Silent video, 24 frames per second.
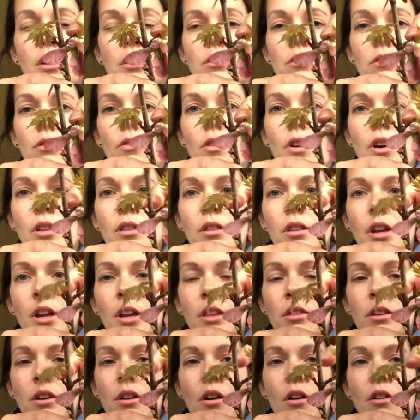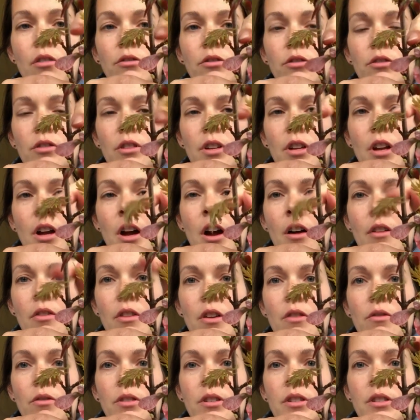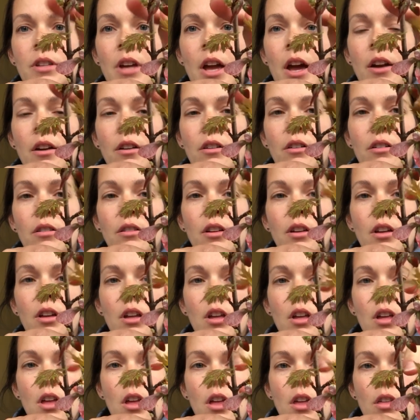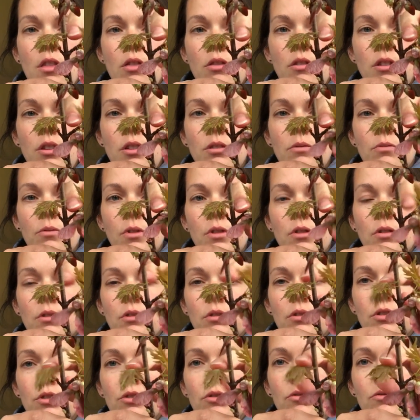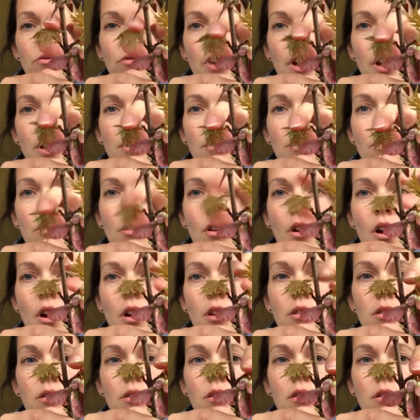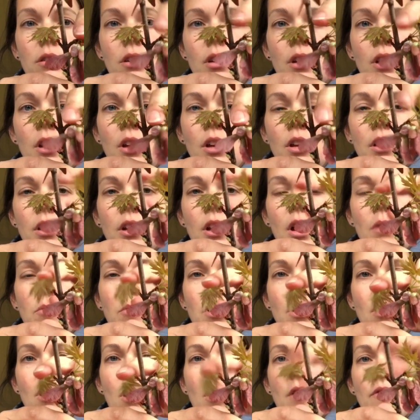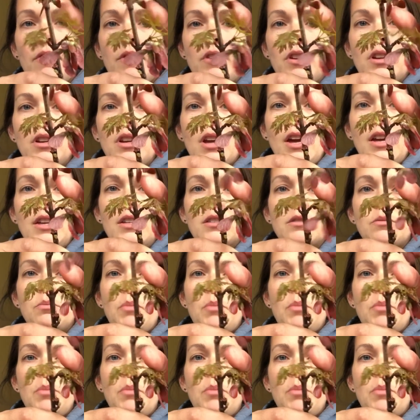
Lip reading: So unlike the alternate, how they were staggered, these ones are straight across, coming off in a nice